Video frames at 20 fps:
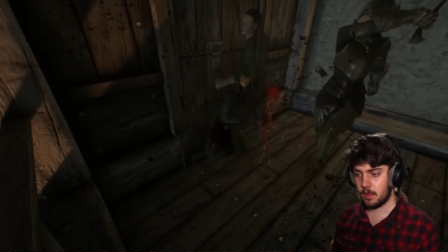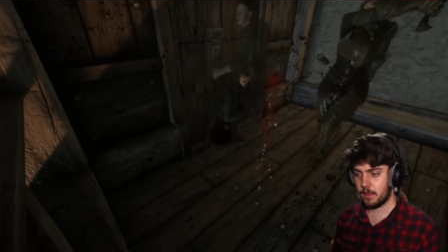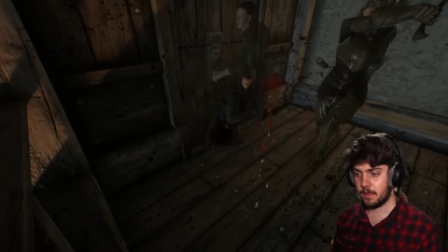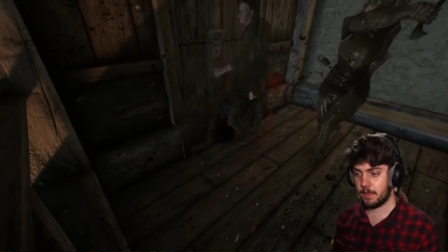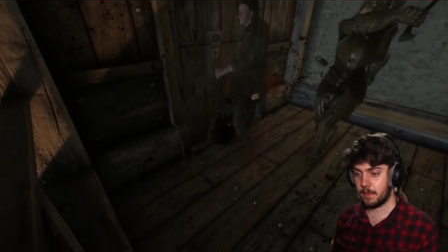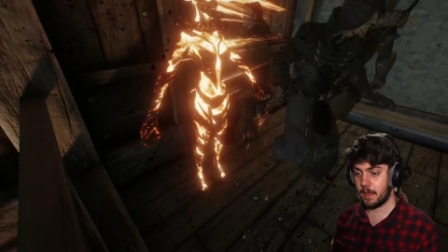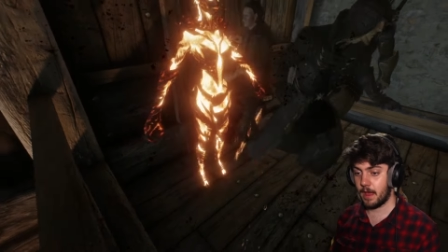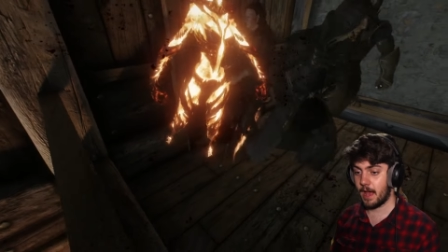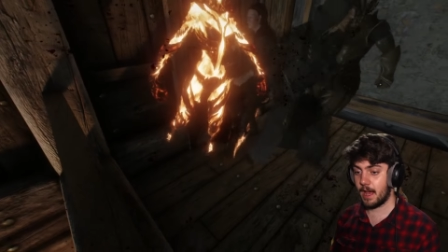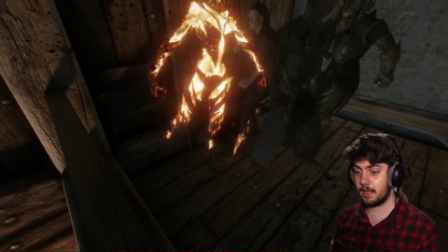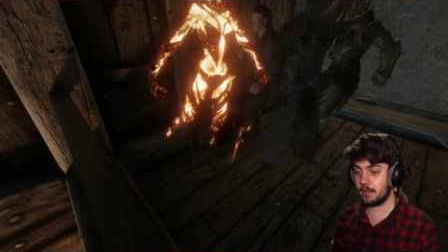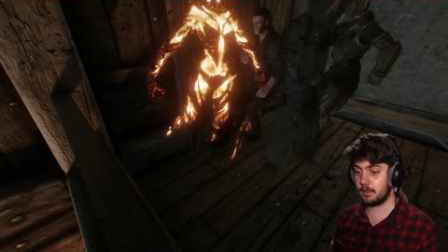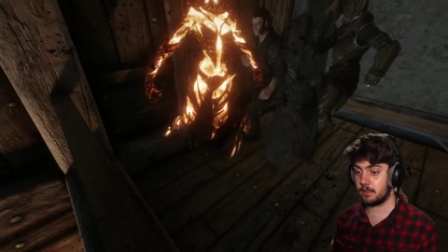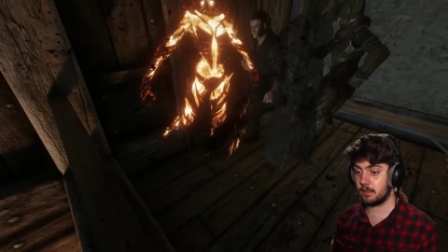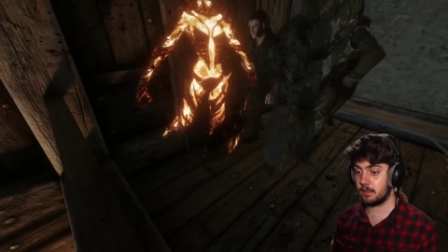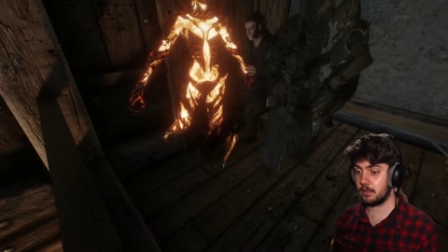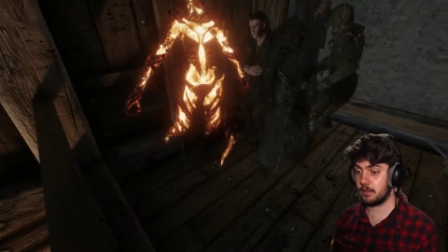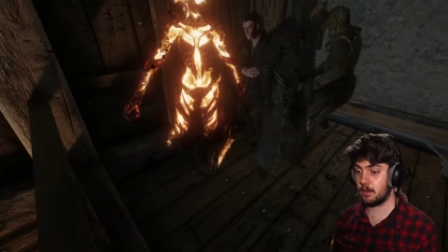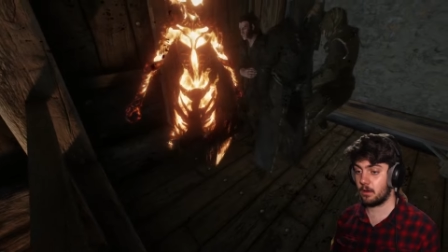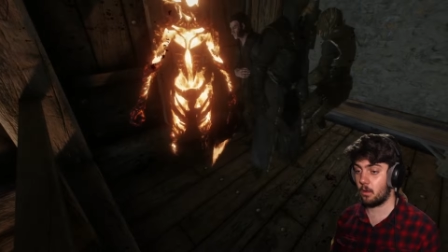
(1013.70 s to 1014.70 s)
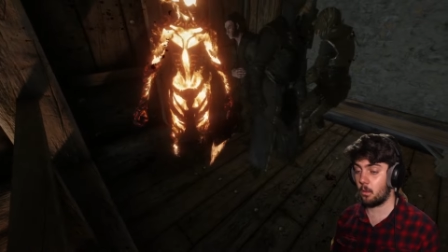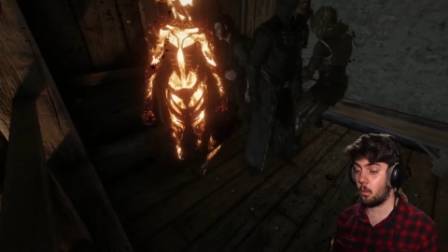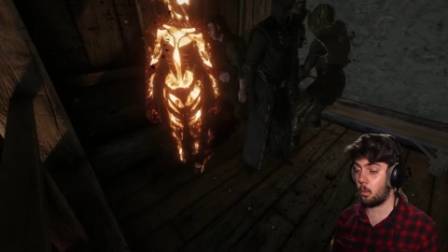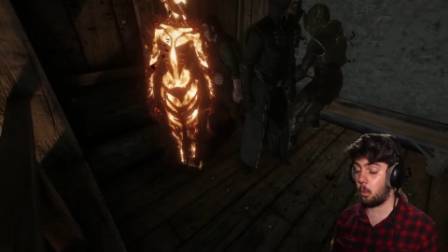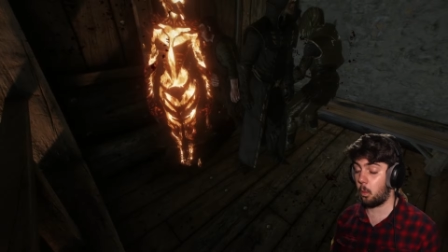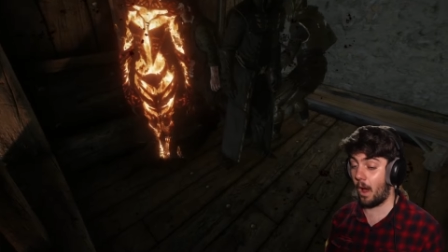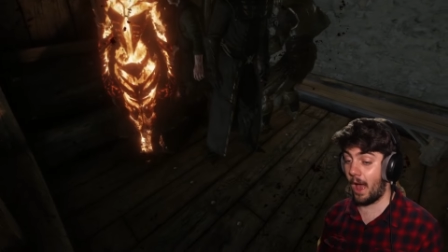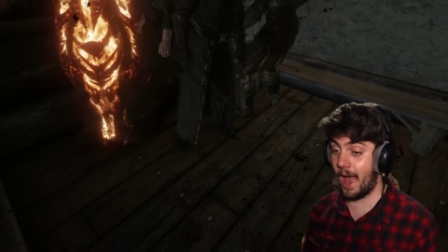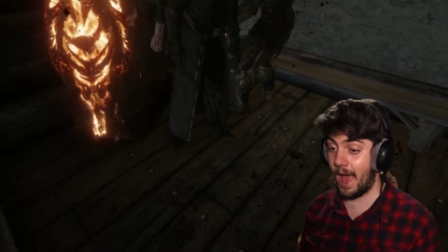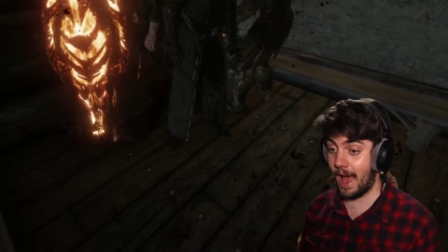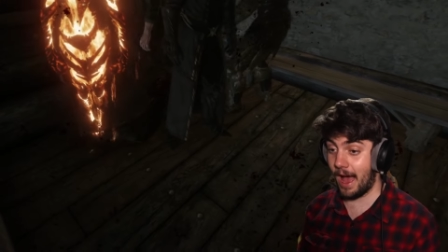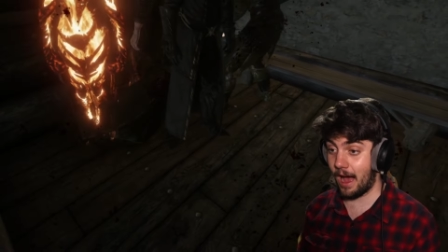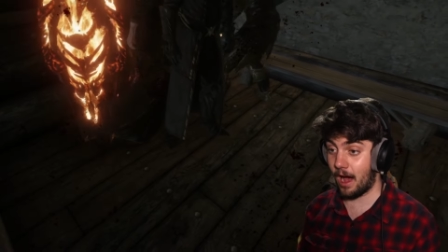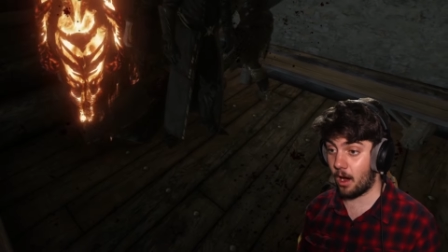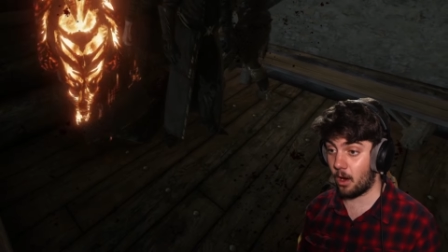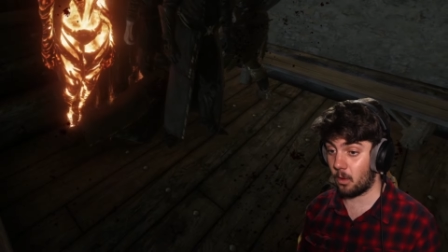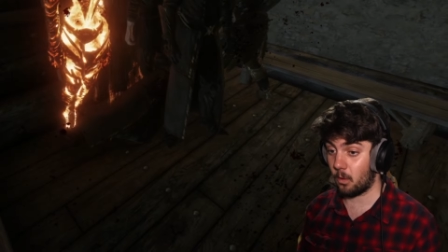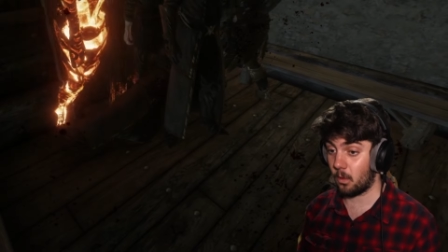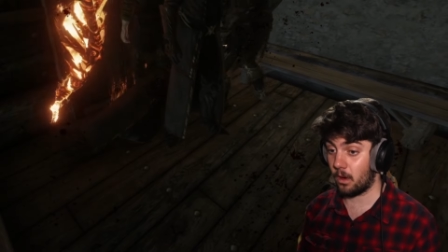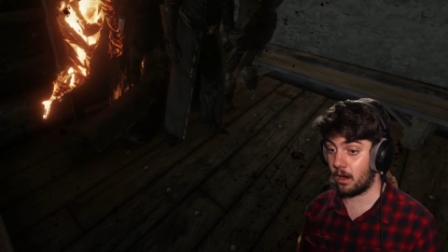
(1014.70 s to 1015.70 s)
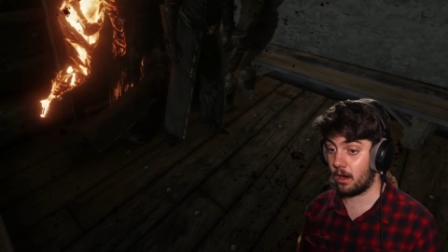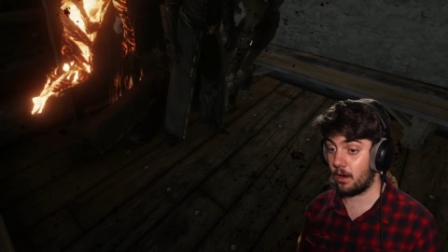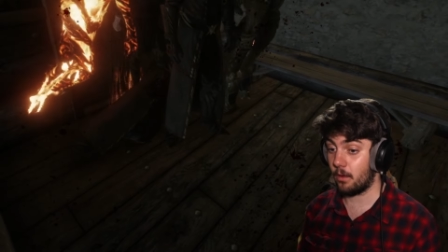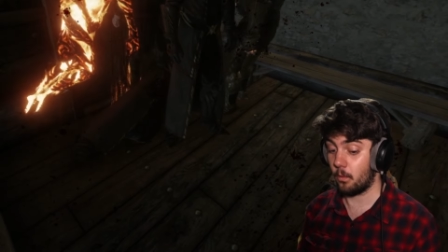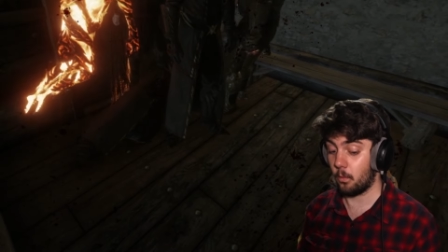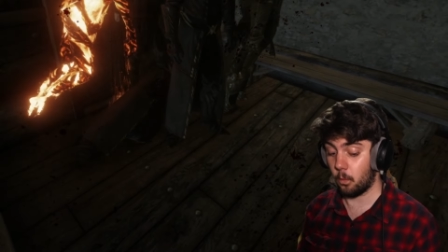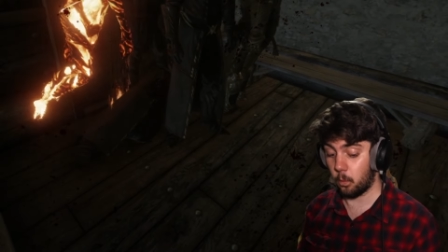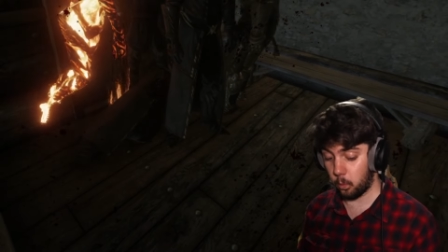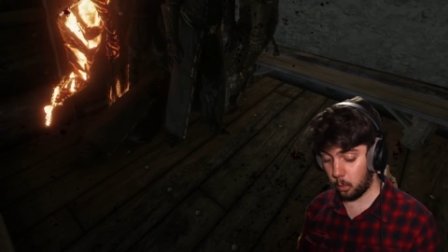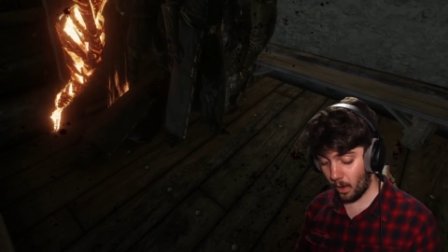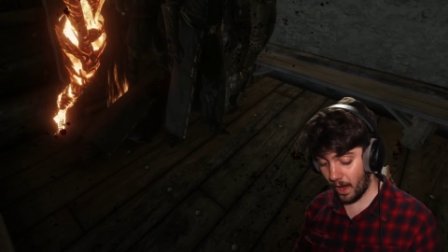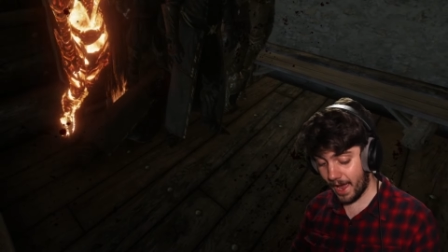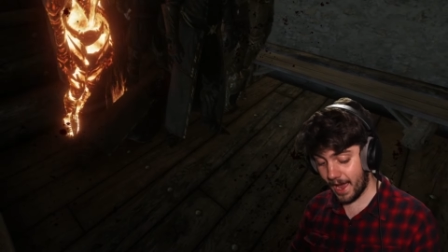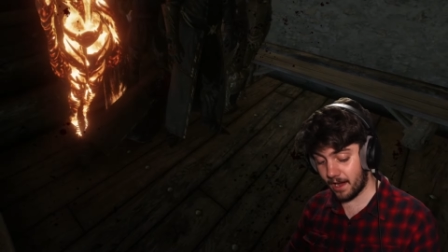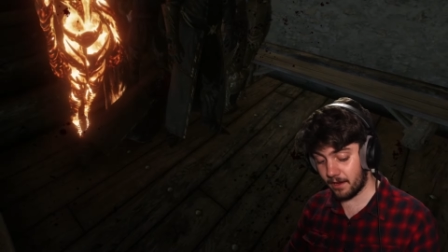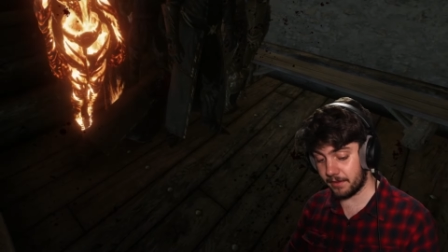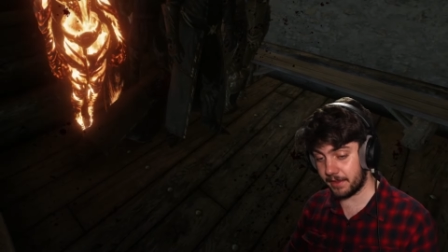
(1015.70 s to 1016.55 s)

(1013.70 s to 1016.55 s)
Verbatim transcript: That... Wow. Wow,